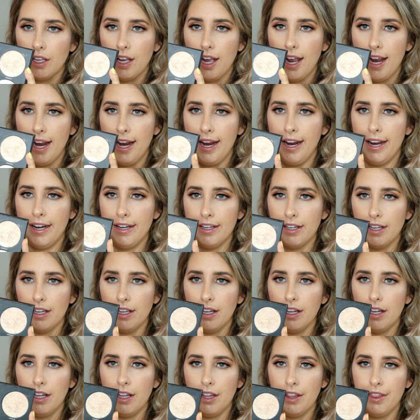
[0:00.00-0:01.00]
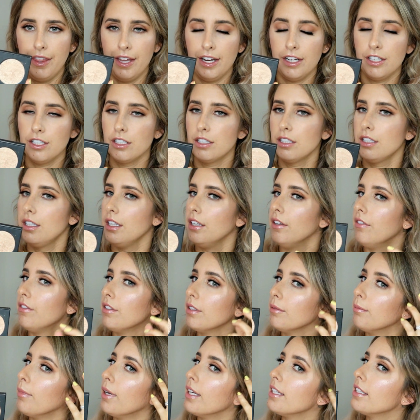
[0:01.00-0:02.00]
and that just
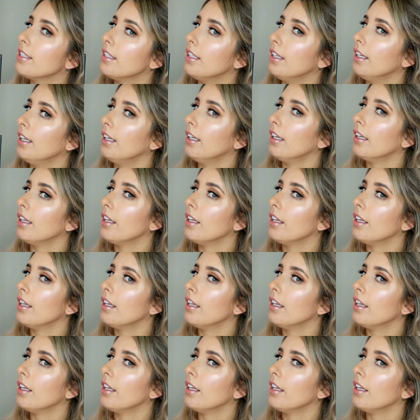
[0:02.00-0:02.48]
gives my skin